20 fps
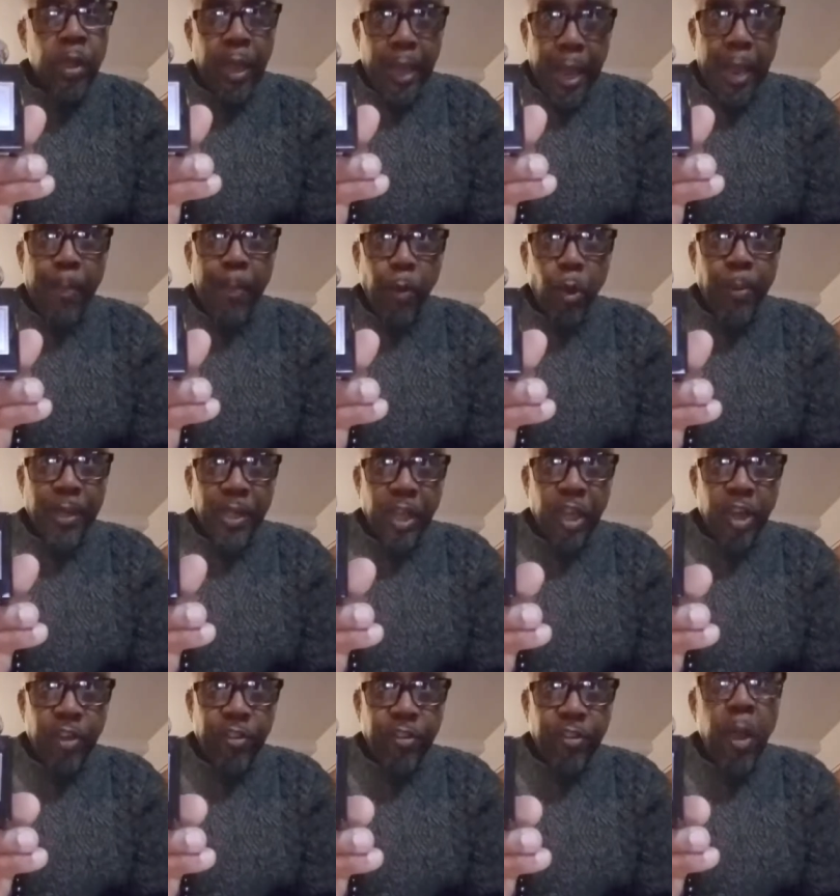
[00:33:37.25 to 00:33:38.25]
Ed
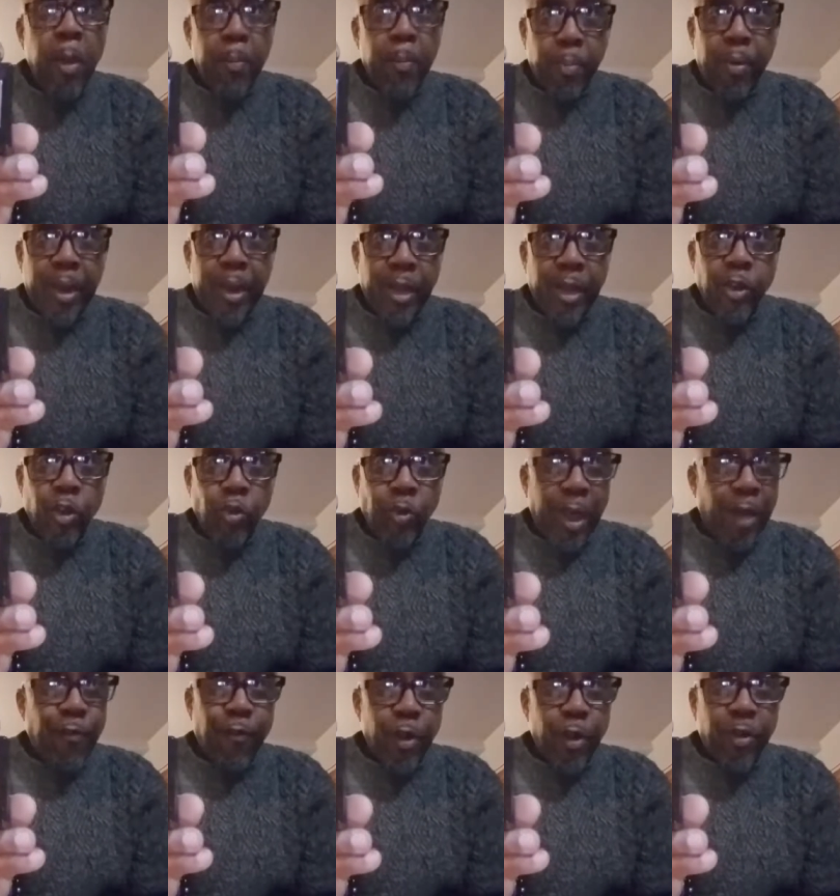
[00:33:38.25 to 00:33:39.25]
Bloomingdale's, brand new,
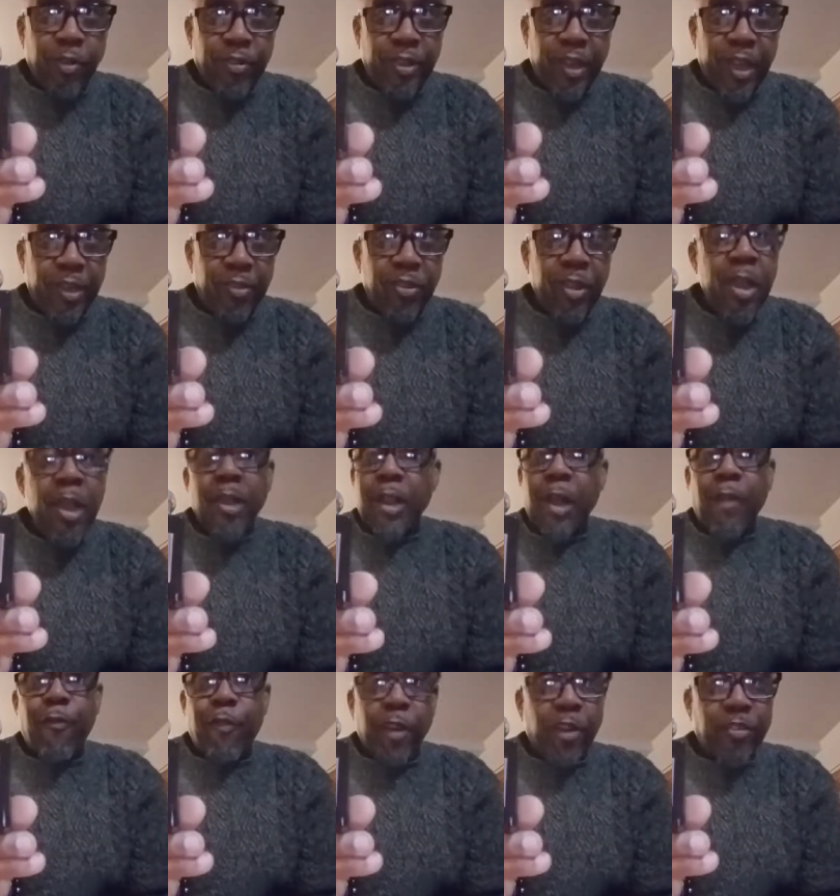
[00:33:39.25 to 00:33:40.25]
not Fragrance X,
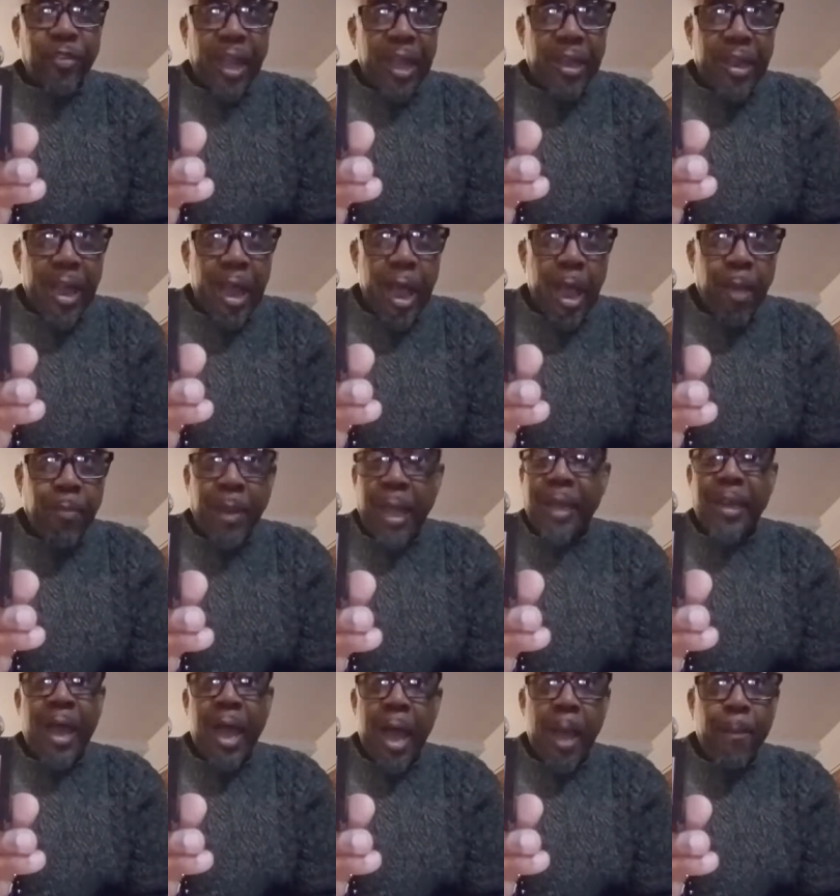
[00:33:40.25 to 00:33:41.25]
not Fragrance.com, not
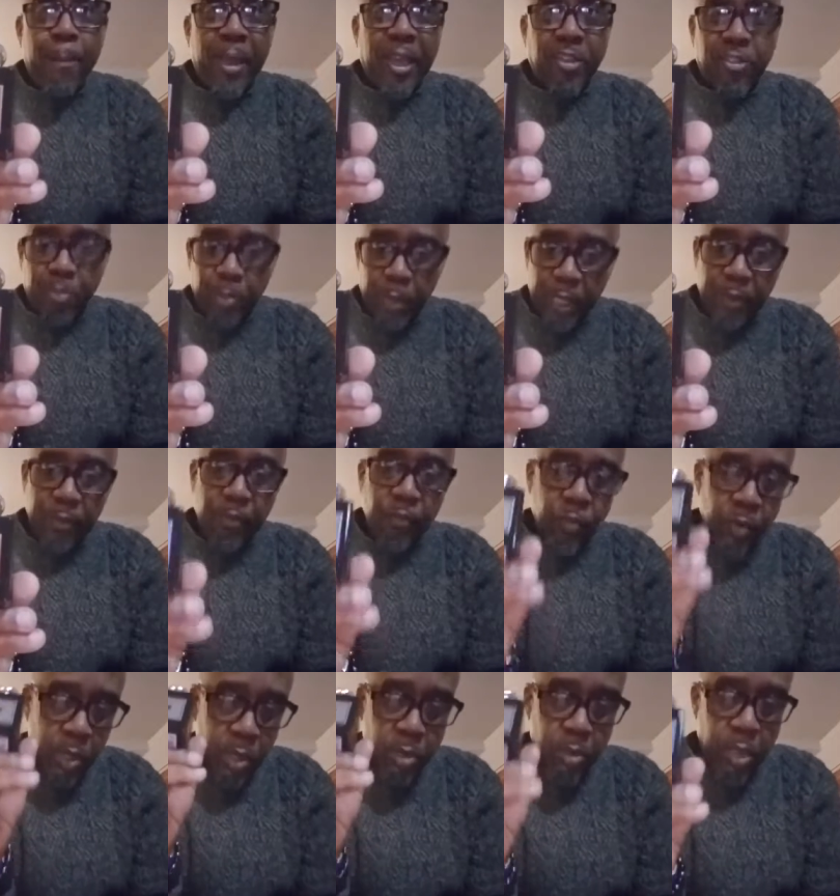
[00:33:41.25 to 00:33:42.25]
in the hot basement.
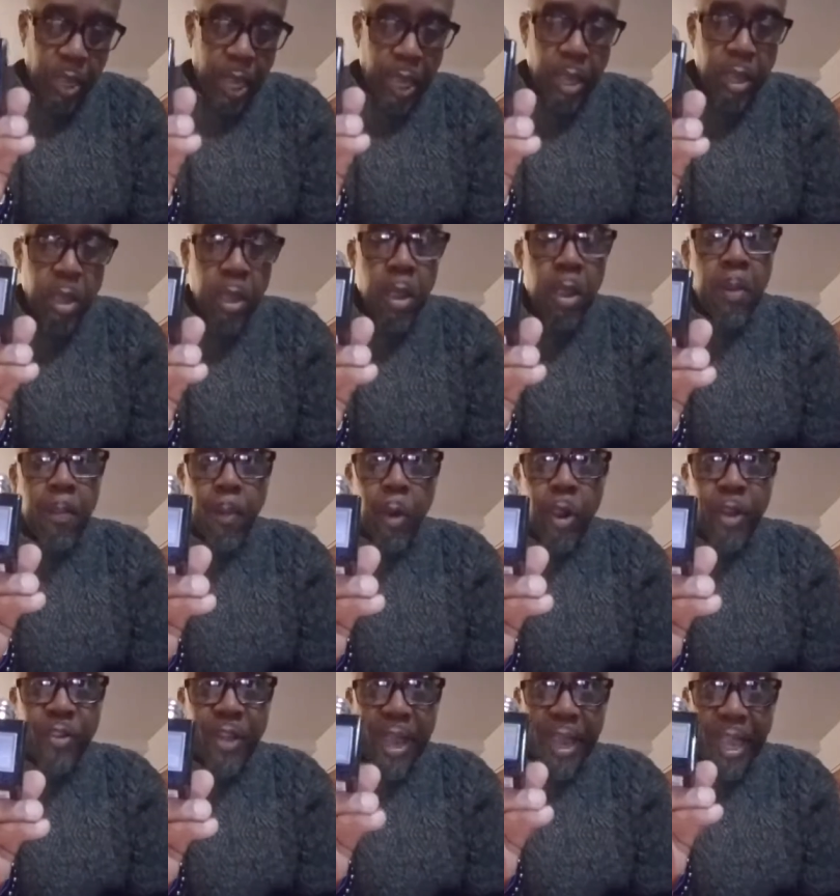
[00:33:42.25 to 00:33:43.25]
Okay?
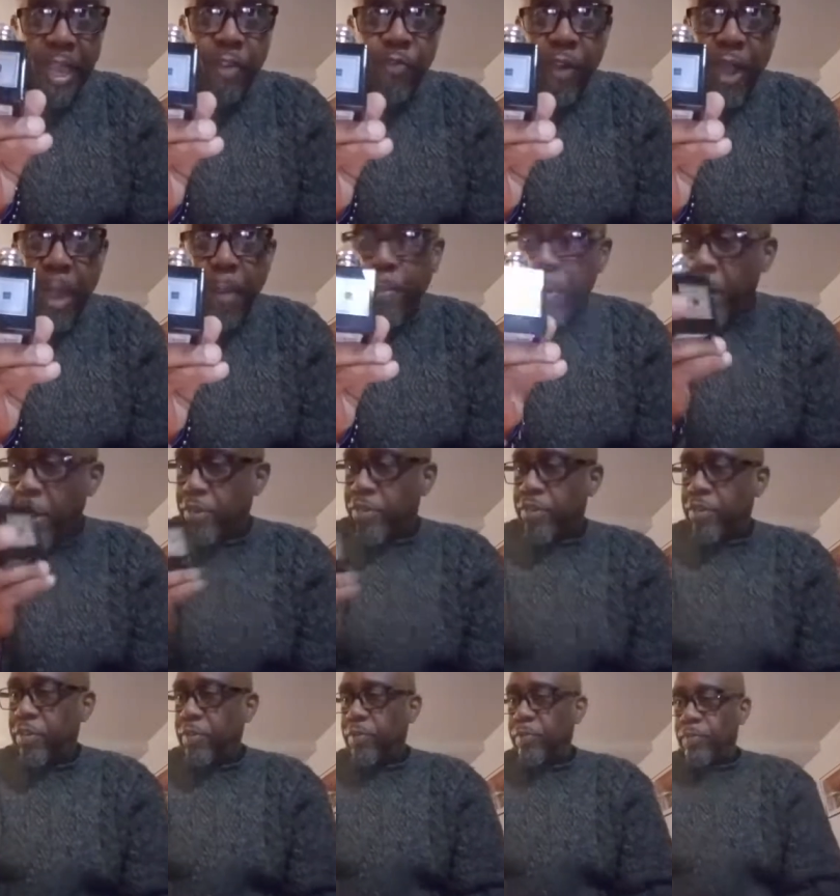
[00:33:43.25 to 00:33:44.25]
Maritime, 85
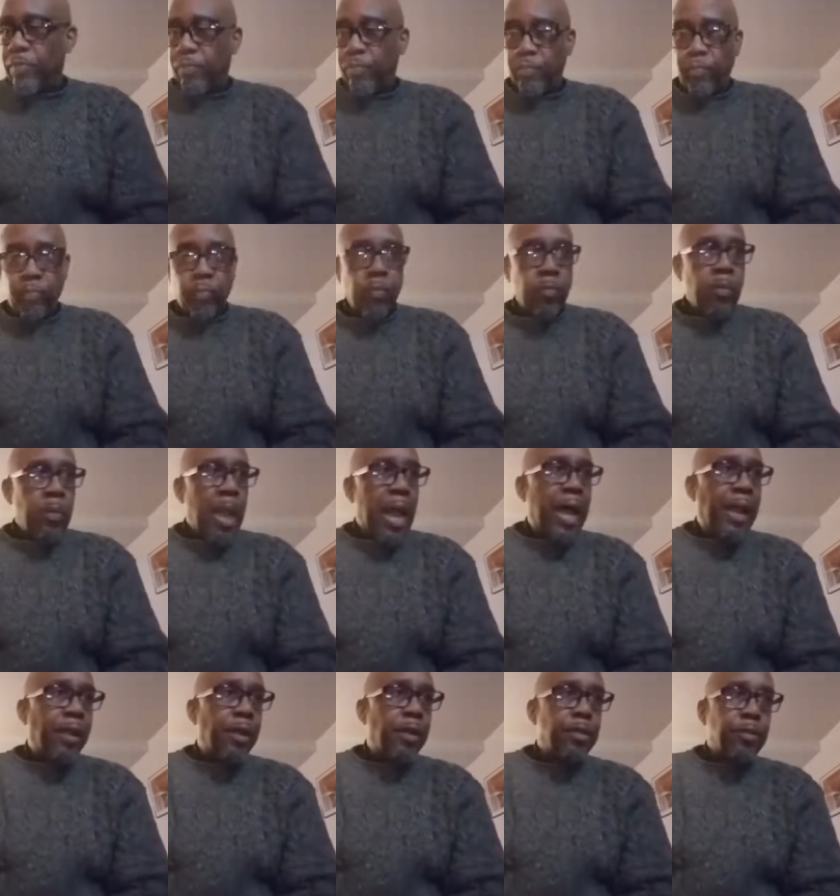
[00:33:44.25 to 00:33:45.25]
bucks.
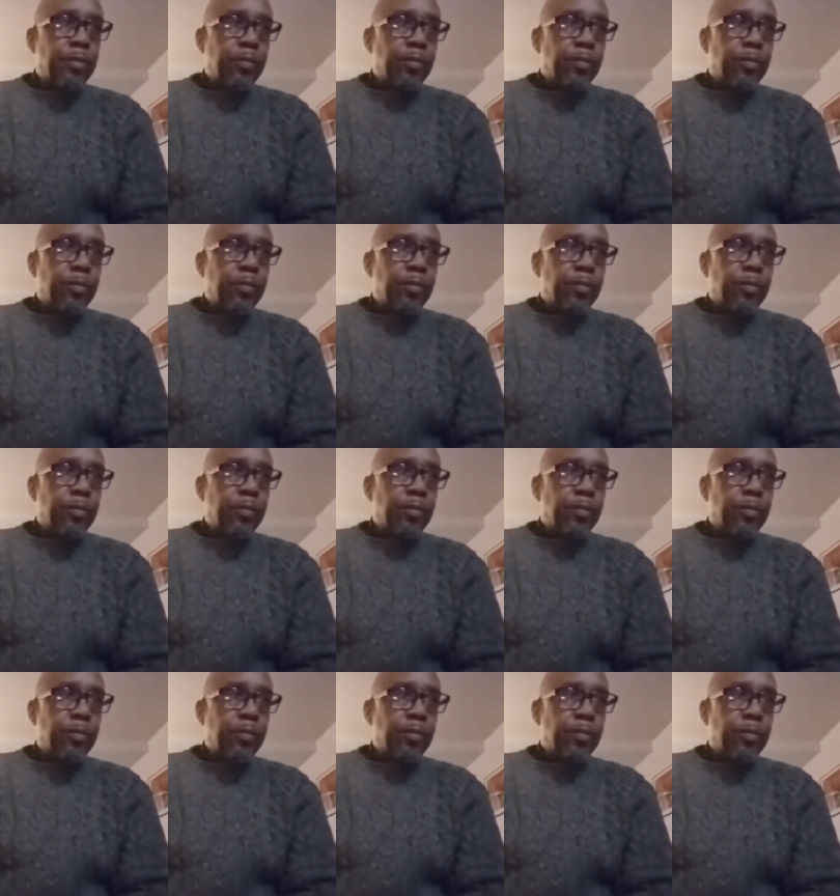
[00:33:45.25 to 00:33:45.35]
How?